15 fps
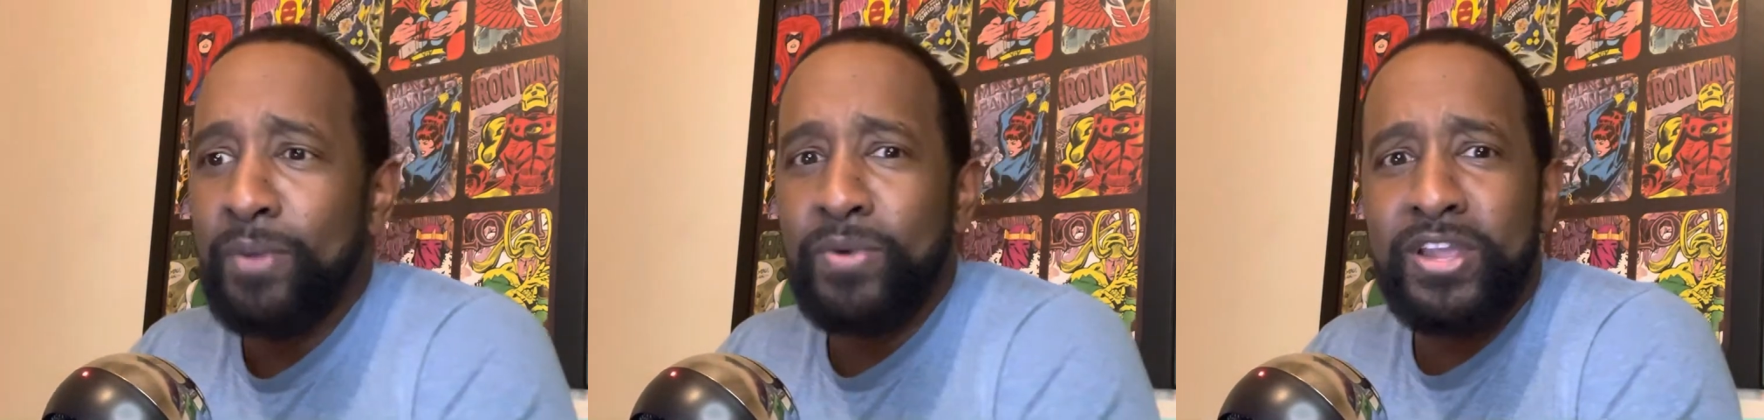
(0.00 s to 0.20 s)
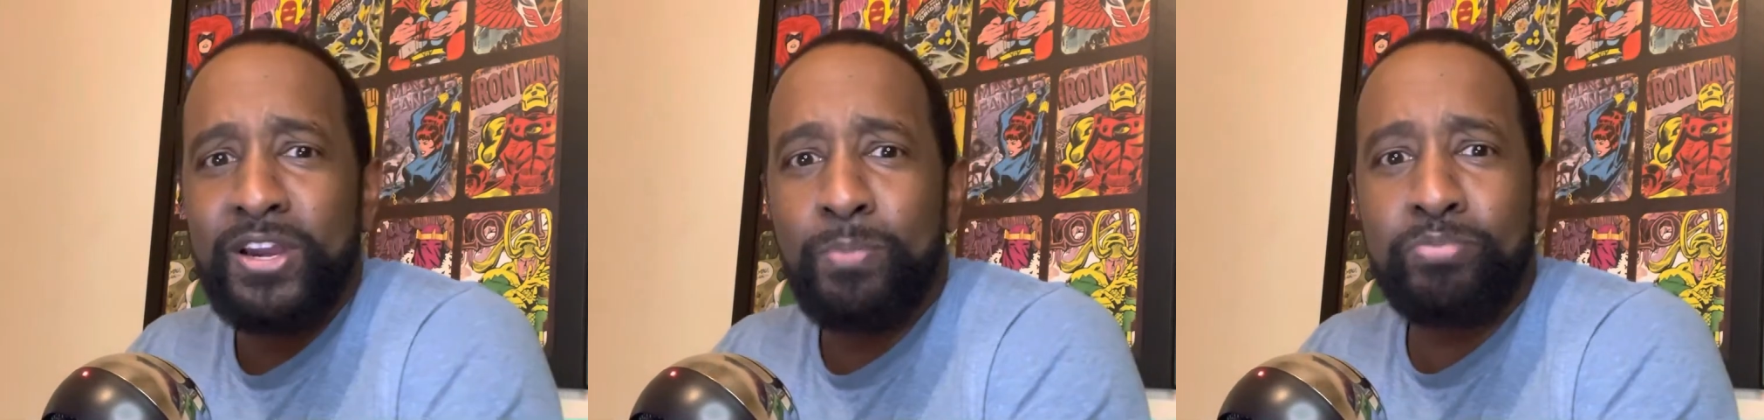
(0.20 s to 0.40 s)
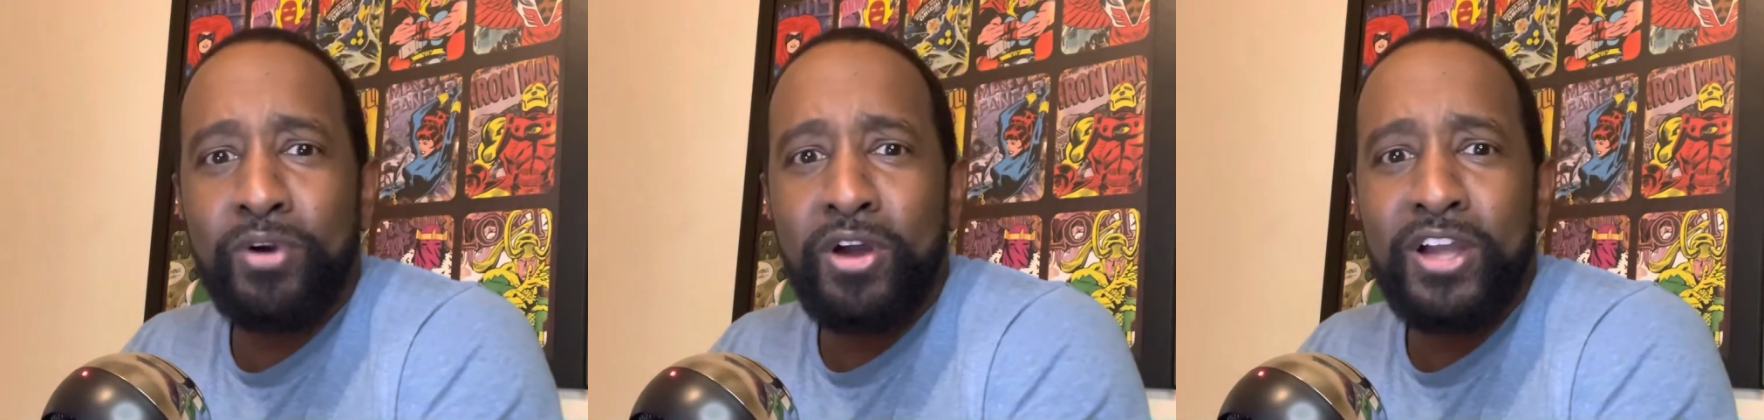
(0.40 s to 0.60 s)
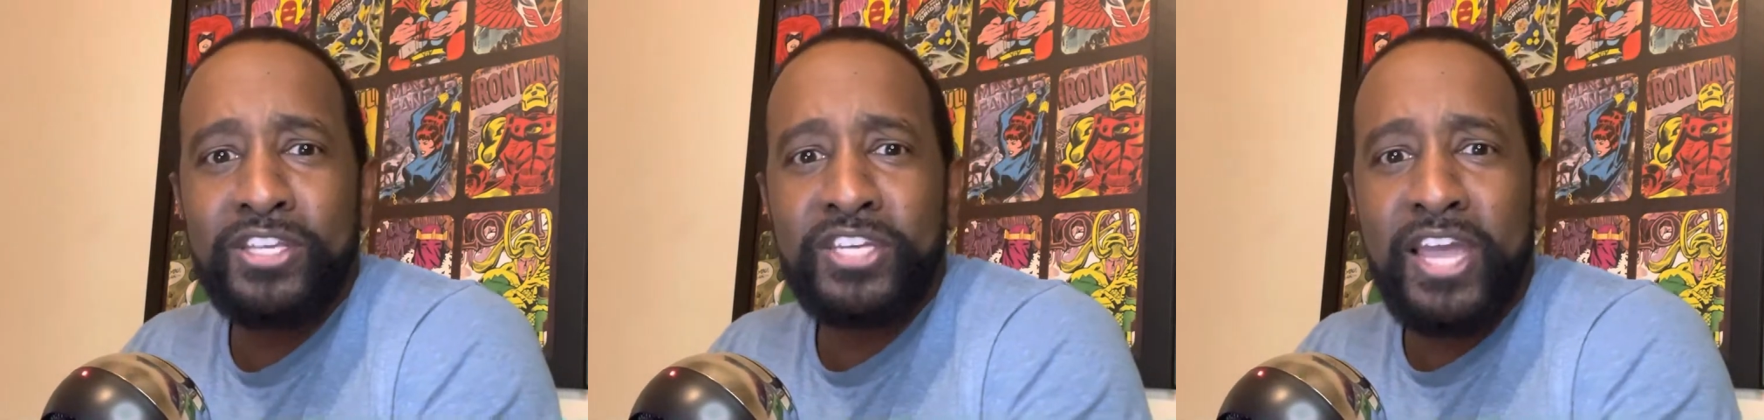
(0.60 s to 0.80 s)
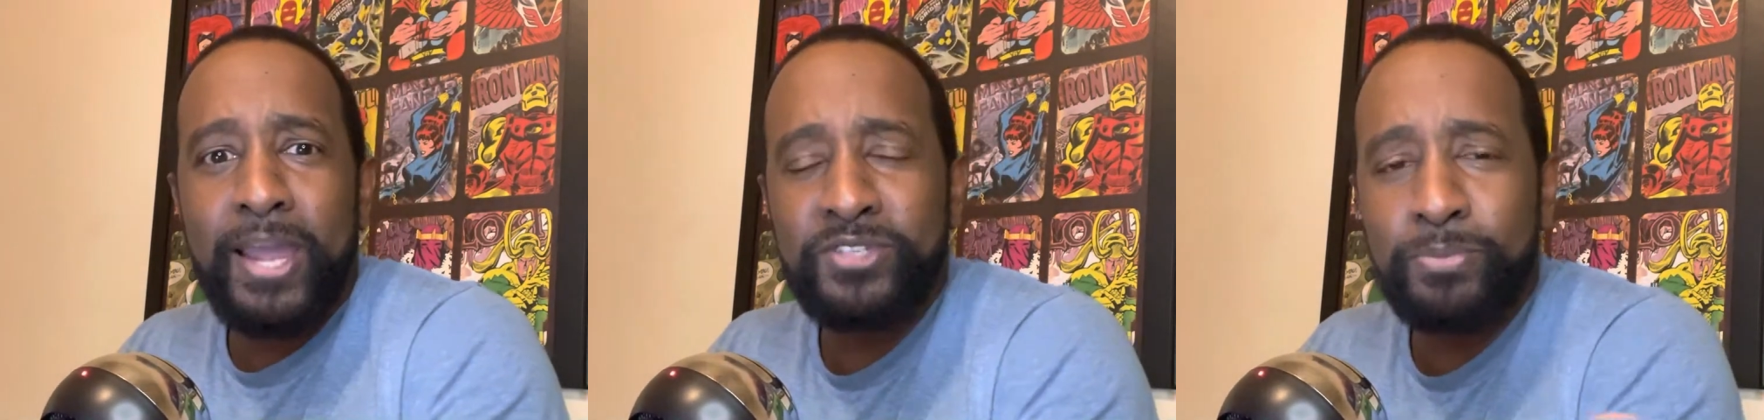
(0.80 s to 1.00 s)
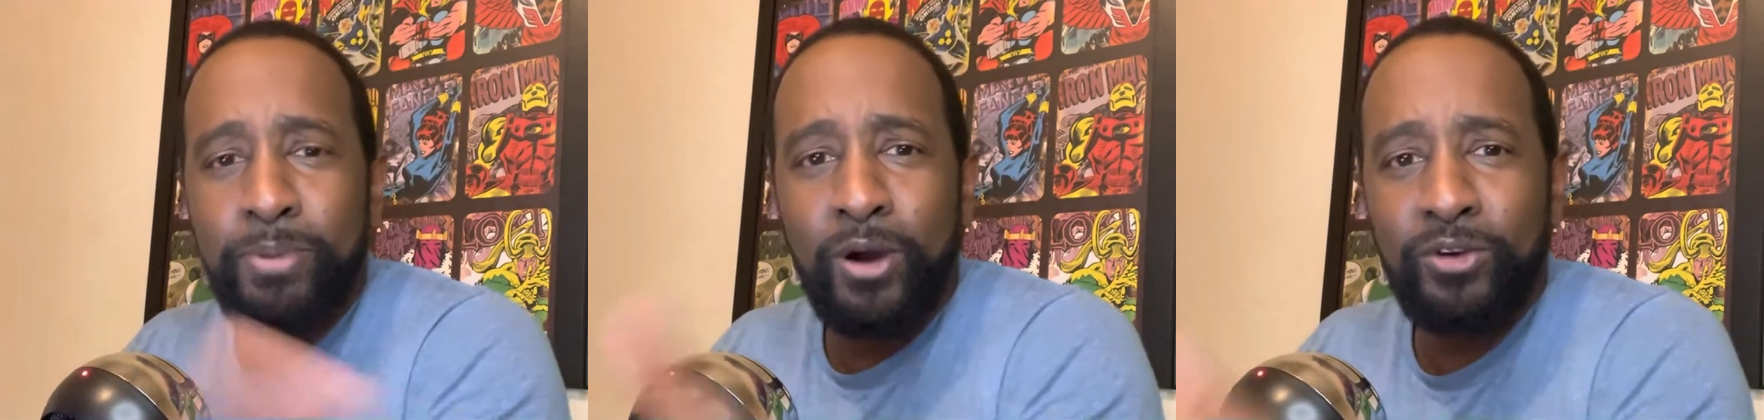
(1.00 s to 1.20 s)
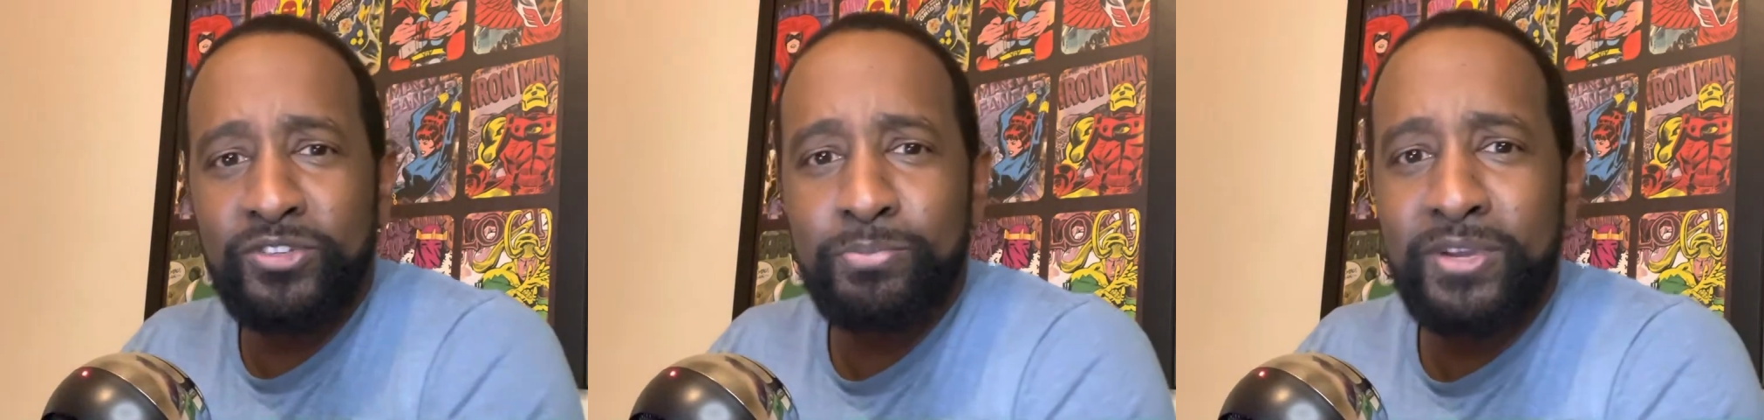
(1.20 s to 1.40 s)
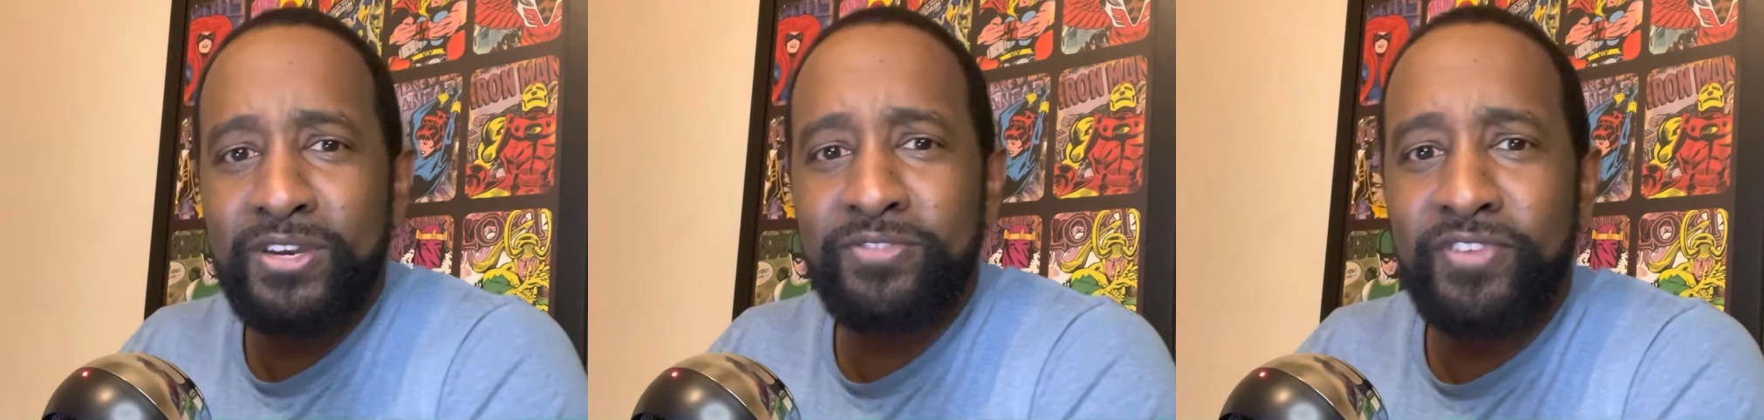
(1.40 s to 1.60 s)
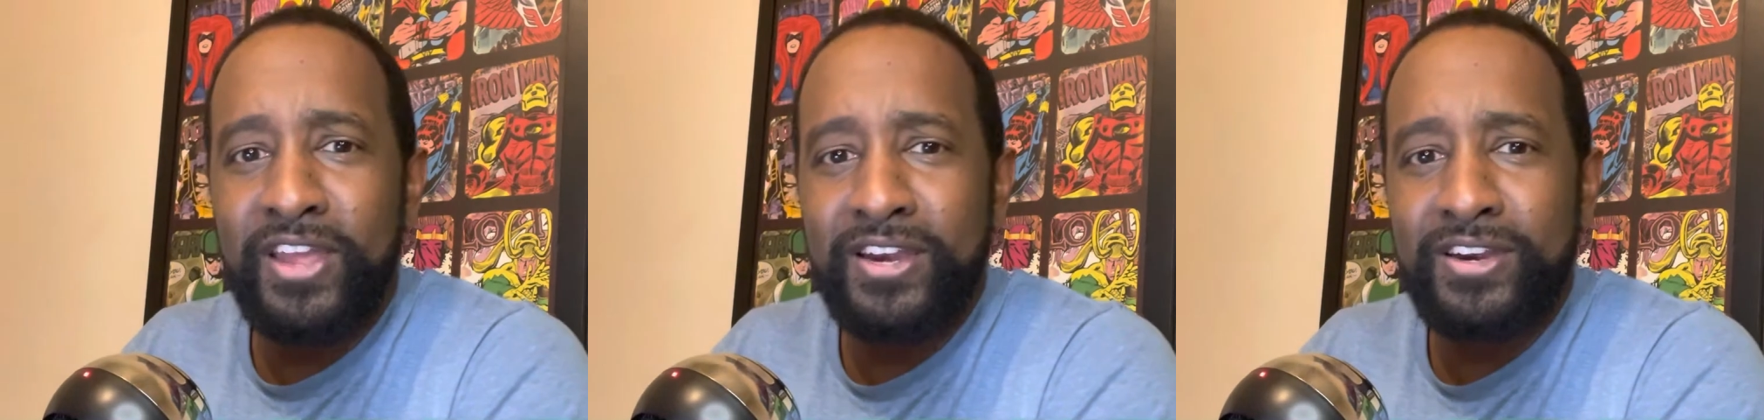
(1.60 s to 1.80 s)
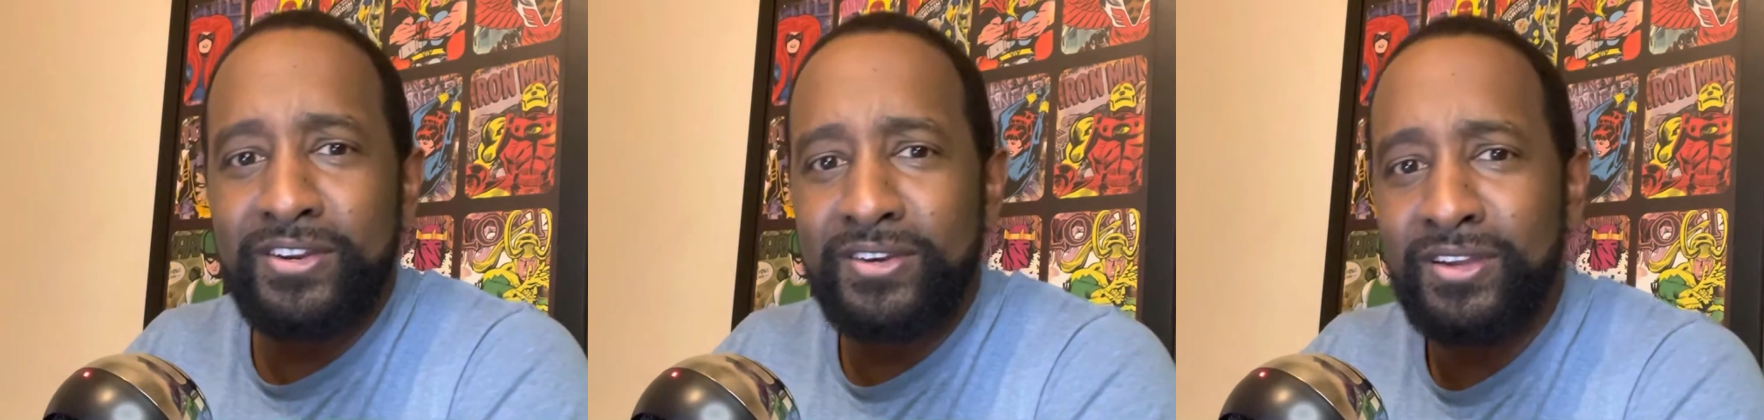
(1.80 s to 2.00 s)
well, he LeBron James, he's supposed to be
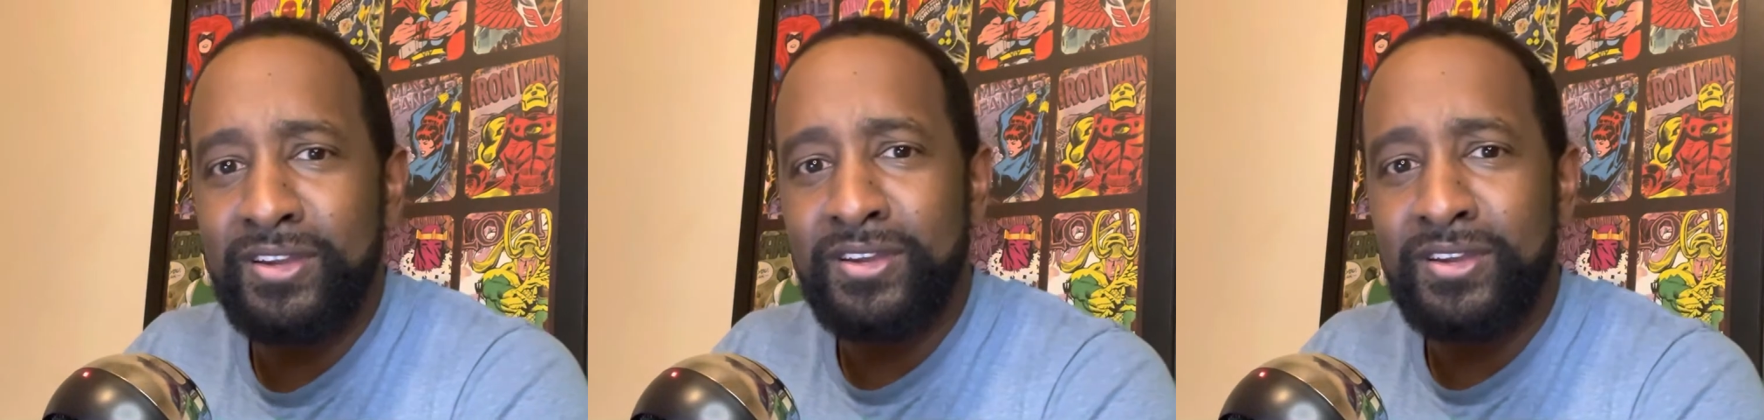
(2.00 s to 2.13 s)
defending.